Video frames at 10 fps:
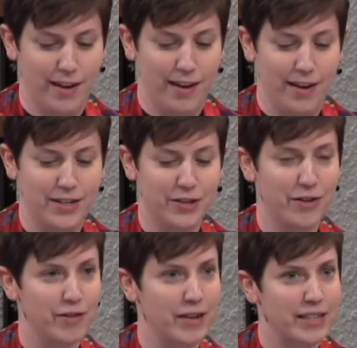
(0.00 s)

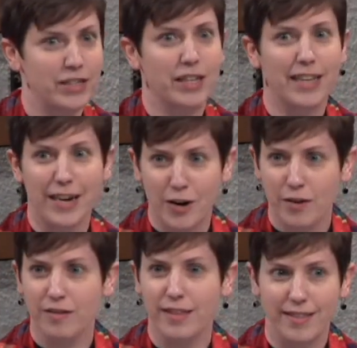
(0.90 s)
until it's
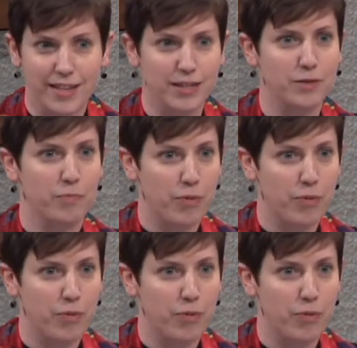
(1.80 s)
clear that this